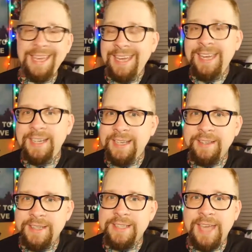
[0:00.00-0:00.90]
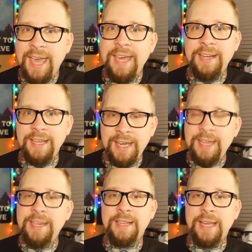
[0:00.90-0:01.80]
eating this candy,
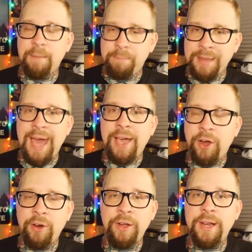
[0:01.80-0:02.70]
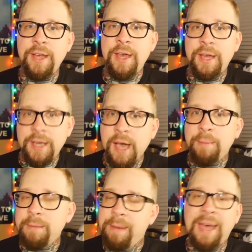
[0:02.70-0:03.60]
eating like a black currant
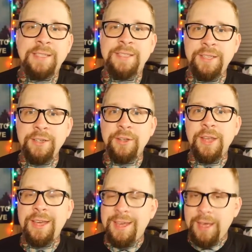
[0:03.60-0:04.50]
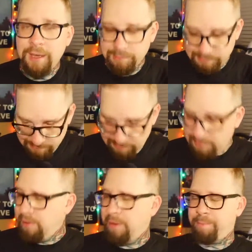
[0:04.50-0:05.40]
gummy pastille.
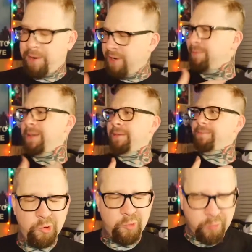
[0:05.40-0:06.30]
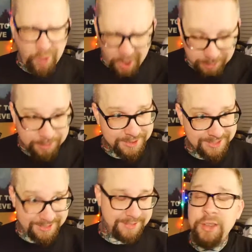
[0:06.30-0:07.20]
Pardon me.
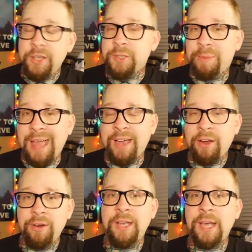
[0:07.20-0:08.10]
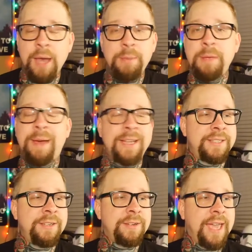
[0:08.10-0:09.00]
Gross. Those black currant gummy
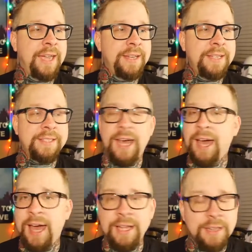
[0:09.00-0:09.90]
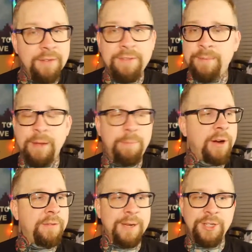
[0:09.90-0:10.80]
pastille candies, I love them. They're
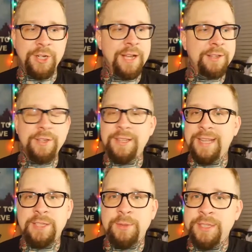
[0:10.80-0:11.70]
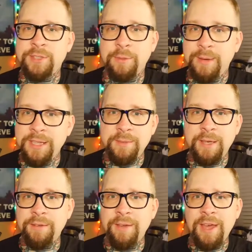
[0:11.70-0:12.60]
part of my childhood, and that's what this reminds me
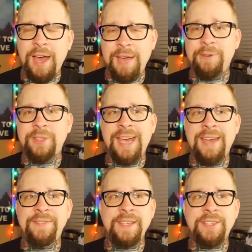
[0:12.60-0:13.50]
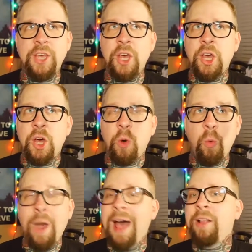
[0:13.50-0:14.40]
of. I first had this
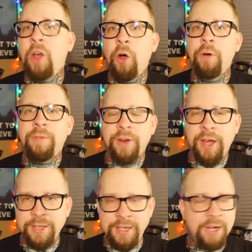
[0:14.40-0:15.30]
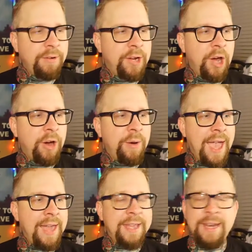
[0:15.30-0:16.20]
well over a year ago,
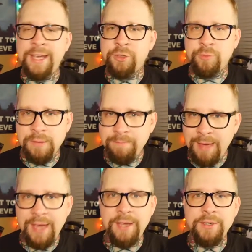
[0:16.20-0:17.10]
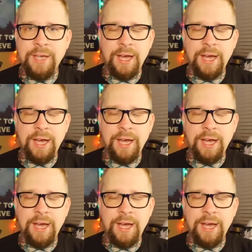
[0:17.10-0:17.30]
and it has remained